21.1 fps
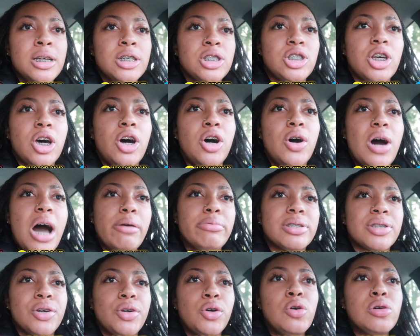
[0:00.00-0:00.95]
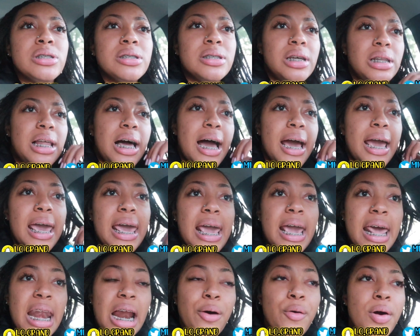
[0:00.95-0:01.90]
So I was cruising a lot
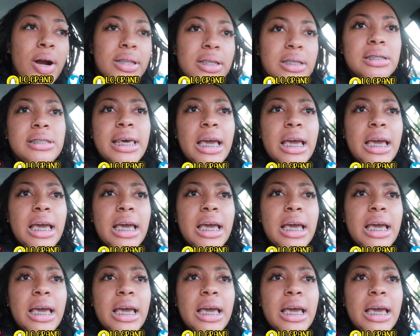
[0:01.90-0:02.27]
and I wanted to